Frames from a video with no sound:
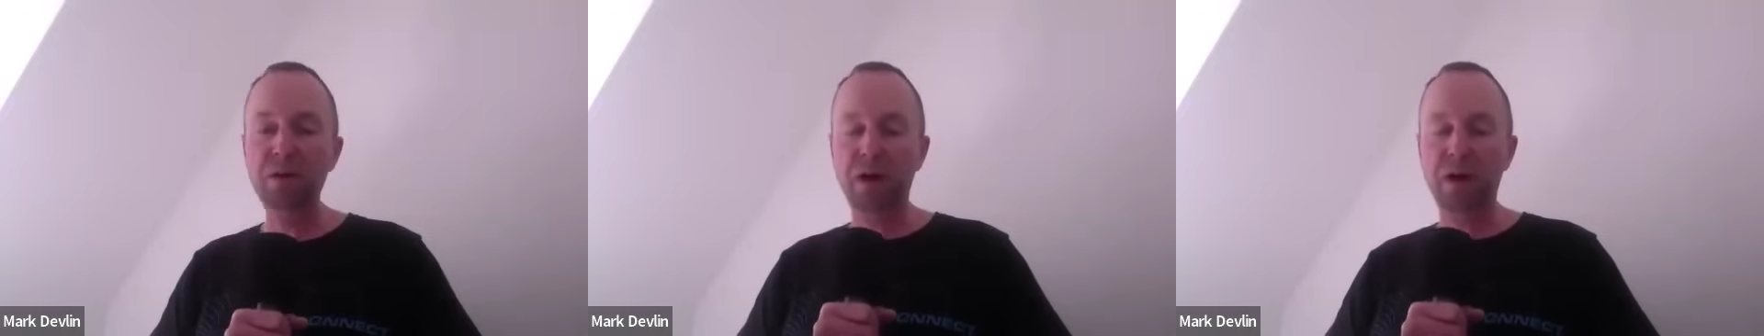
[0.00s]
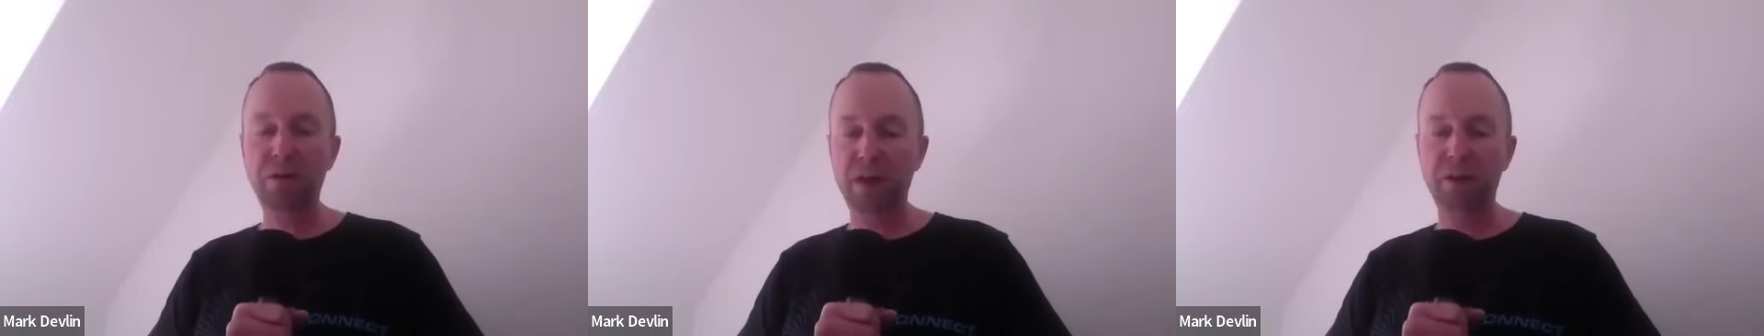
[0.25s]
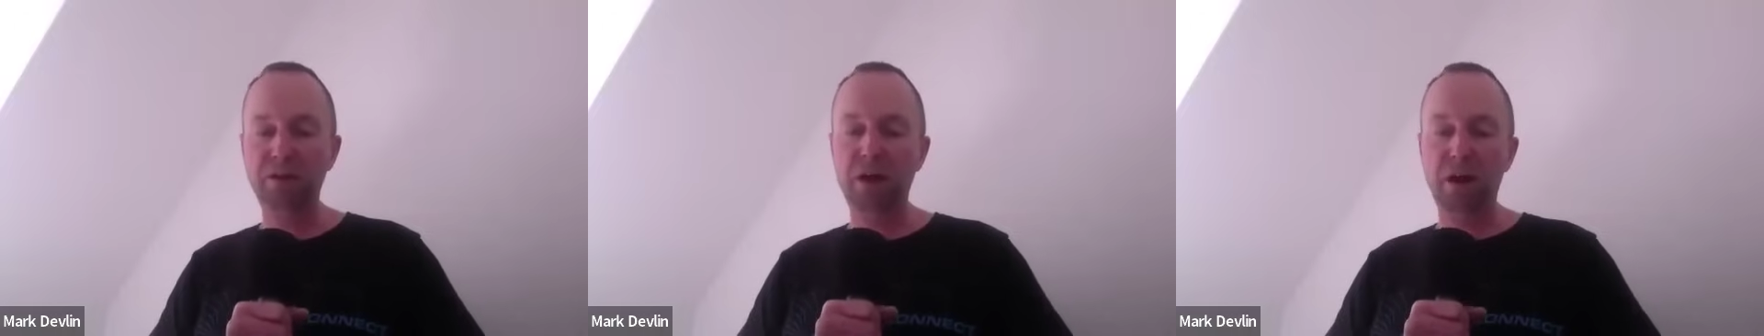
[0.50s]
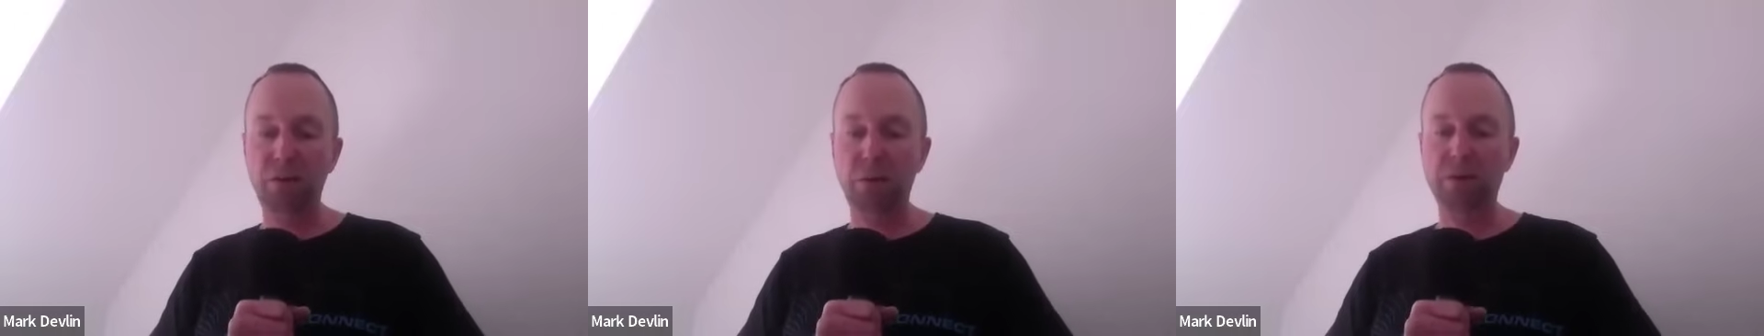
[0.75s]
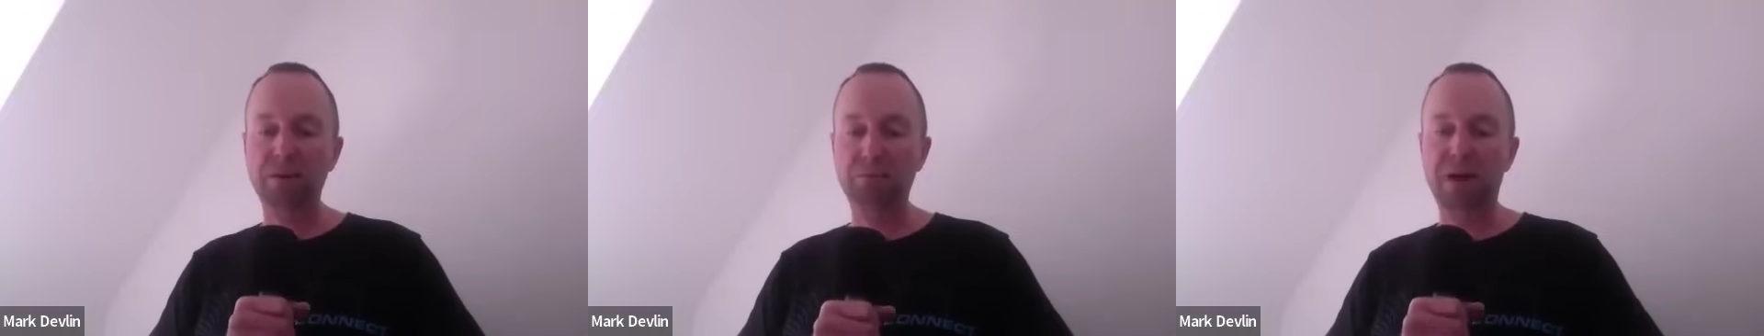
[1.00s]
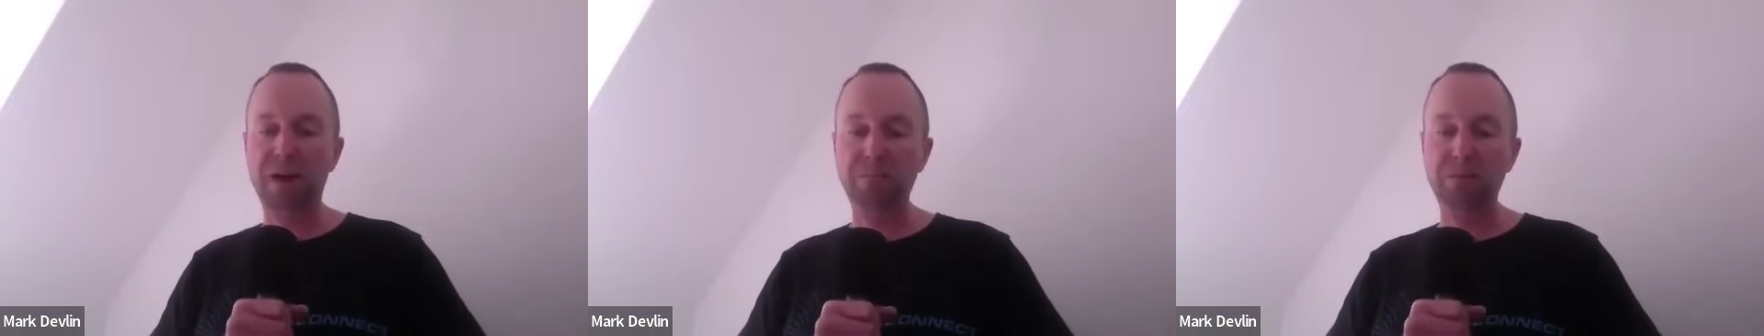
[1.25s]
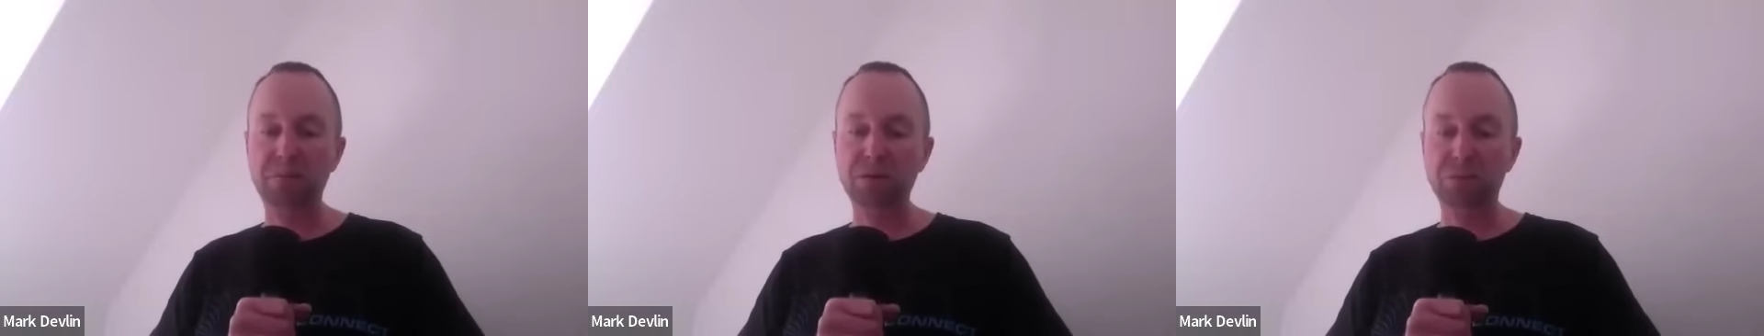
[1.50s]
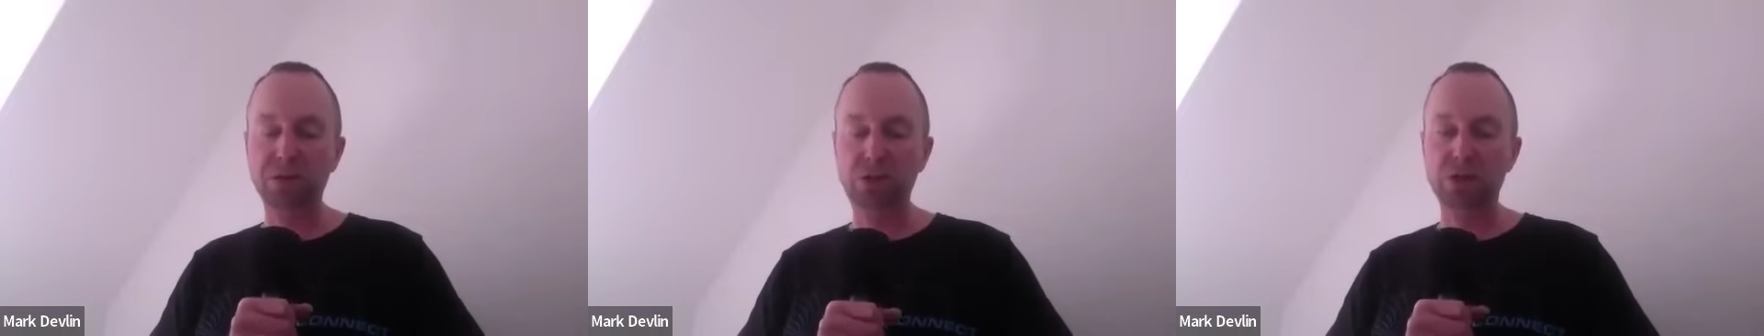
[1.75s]
And then one of his band
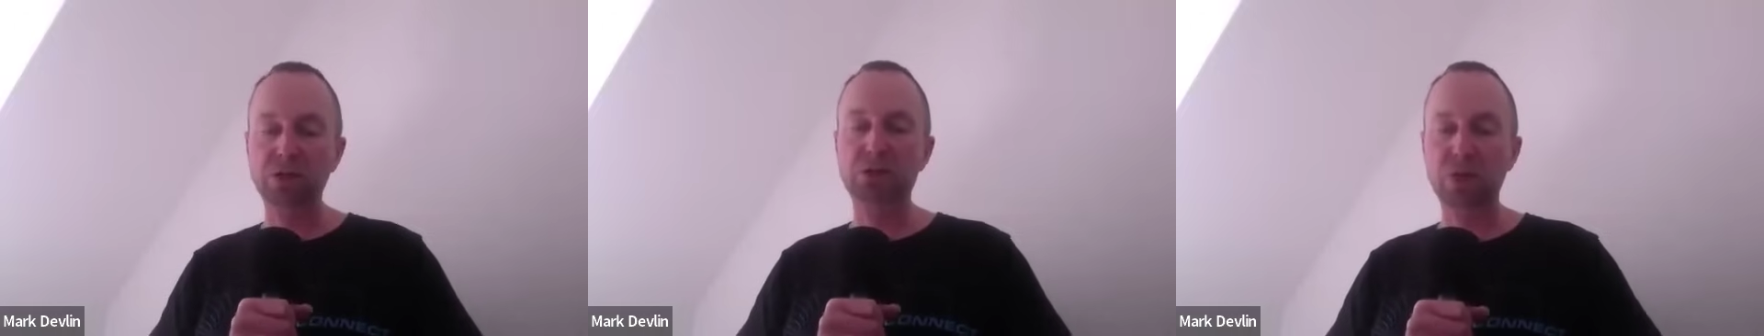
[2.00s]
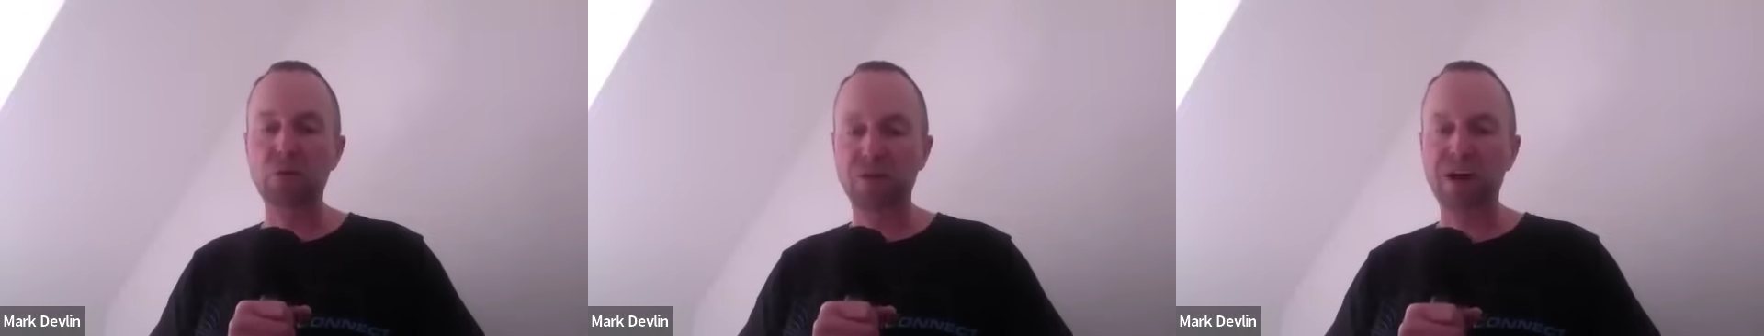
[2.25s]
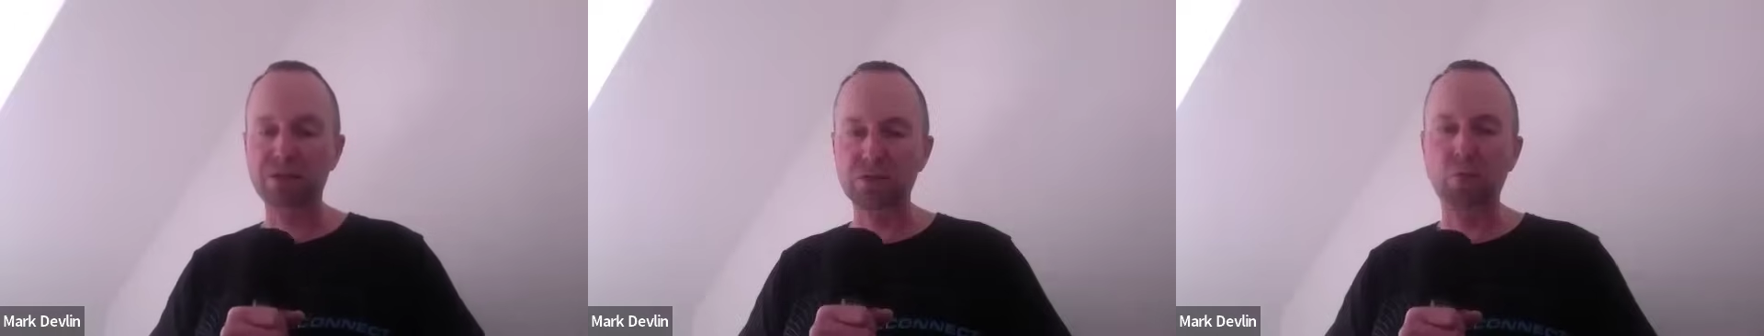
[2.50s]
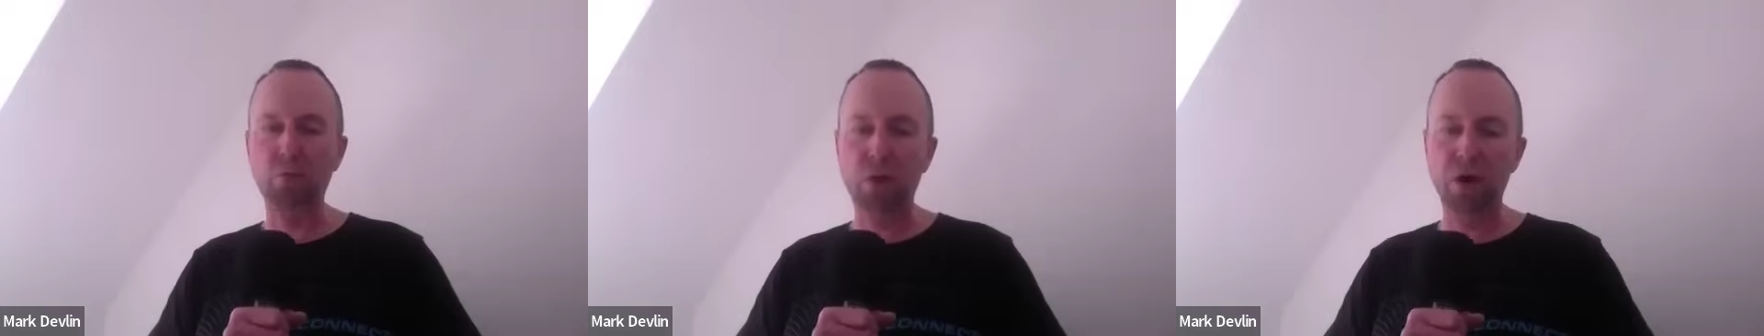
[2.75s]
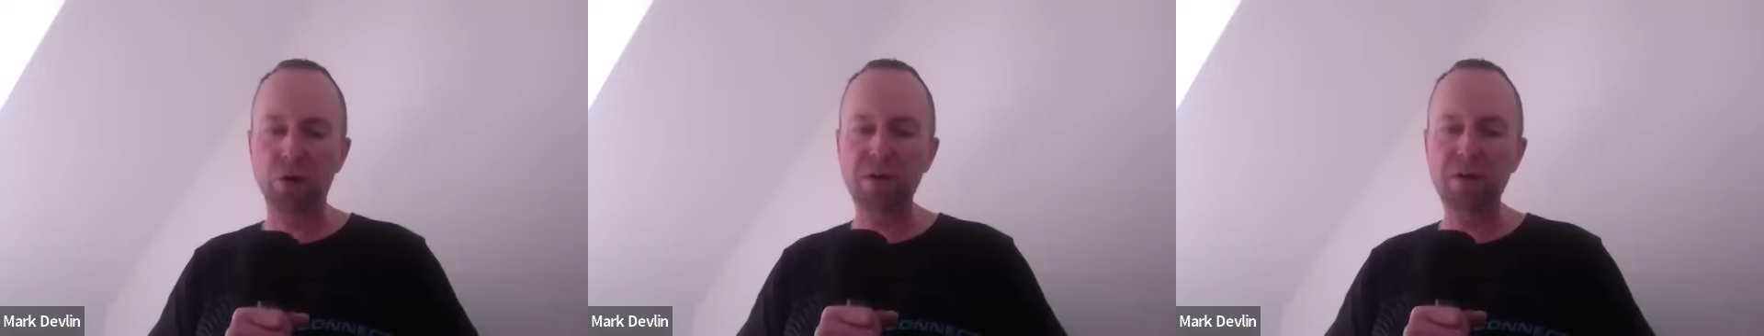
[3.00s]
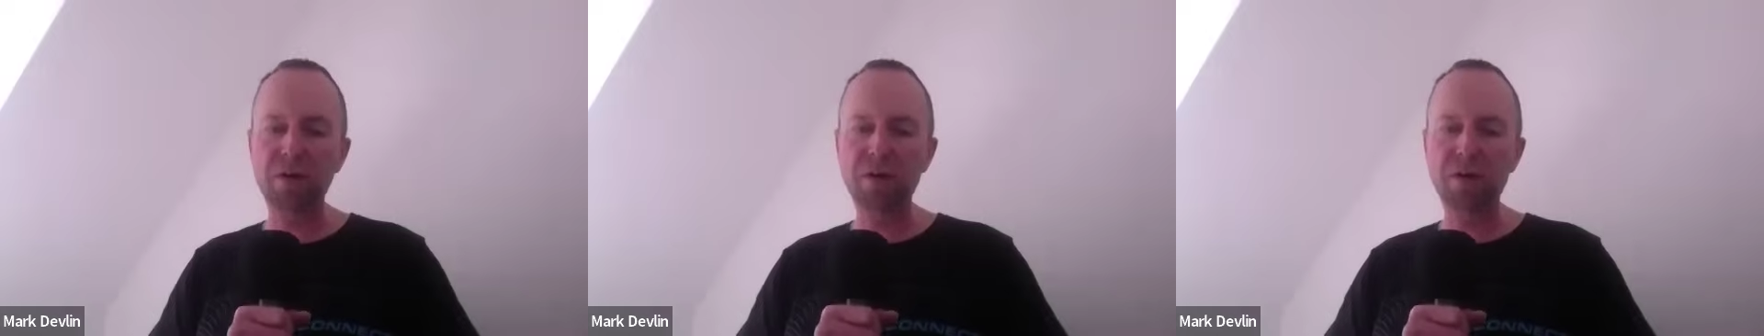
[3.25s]
members mentions 2001.